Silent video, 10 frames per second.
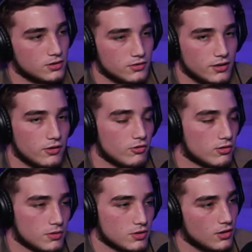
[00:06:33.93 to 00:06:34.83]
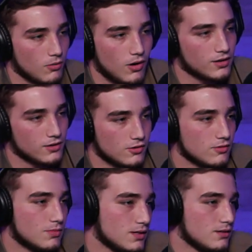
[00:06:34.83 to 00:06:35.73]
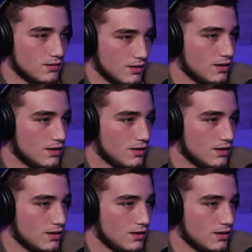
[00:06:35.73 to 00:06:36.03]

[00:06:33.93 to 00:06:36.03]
you know didn't do as much as I wanted to but